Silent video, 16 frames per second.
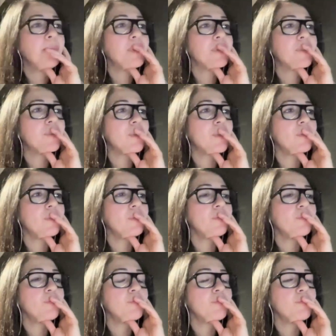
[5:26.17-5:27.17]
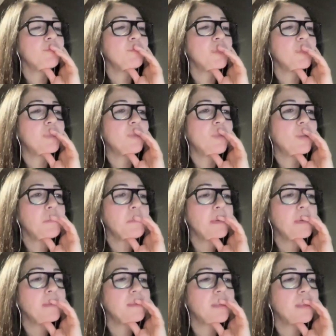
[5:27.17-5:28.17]
So we're talking
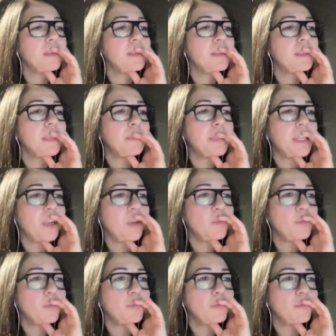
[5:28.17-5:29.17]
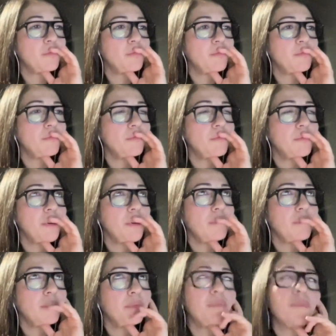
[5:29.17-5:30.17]
about the steps that
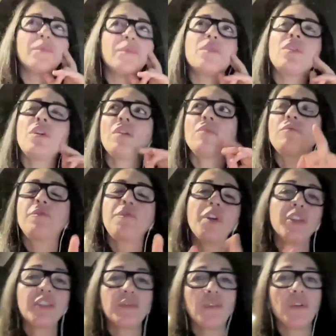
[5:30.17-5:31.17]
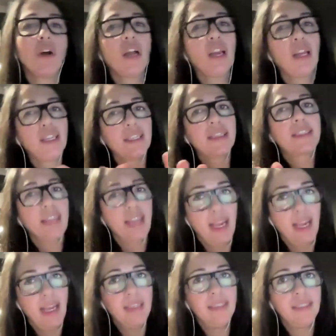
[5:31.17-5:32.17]
I, first of all, I
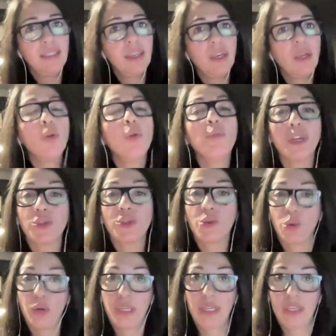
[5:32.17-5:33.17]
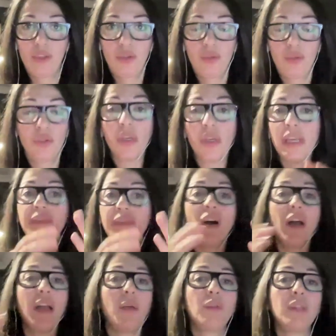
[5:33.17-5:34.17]
understand who am I talking to. So
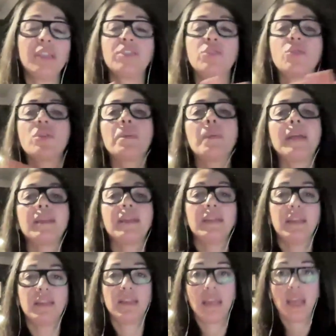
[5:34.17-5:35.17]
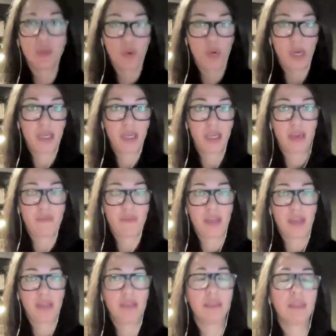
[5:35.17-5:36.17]
let's talk about in a networking
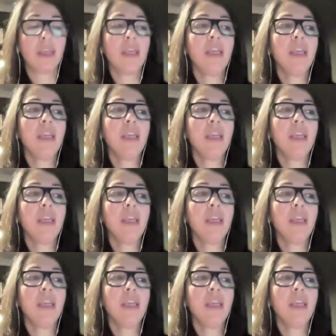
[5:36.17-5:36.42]
event,